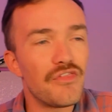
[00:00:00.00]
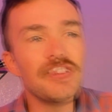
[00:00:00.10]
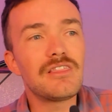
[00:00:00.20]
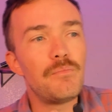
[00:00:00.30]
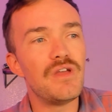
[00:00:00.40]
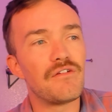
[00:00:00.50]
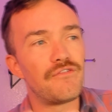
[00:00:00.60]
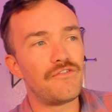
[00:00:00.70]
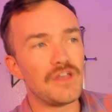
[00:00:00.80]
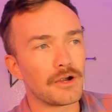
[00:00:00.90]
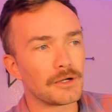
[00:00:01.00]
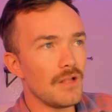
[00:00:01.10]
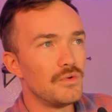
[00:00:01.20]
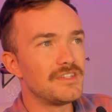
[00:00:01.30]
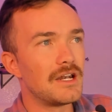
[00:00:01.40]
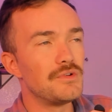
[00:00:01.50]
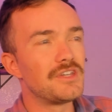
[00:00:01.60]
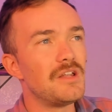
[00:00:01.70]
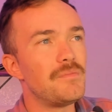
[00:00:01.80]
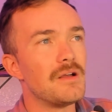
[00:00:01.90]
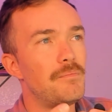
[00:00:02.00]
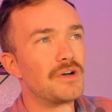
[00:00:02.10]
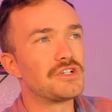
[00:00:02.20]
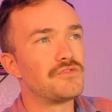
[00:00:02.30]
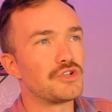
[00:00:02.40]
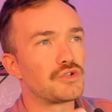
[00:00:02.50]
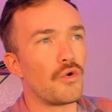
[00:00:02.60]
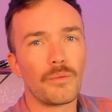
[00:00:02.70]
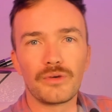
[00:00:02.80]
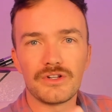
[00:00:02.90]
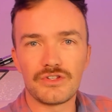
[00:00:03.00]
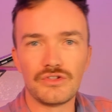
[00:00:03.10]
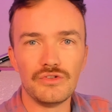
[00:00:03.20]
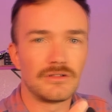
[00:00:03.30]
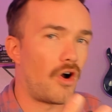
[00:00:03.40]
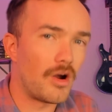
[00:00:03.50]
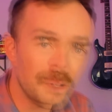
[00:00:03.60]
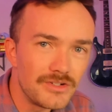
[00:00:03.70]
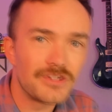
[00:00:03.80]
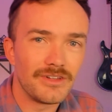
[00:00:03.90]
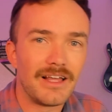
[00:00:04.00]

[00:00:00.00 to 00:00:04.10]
I think the big fear was that it was going to be a bunch of just corporate suit garbage.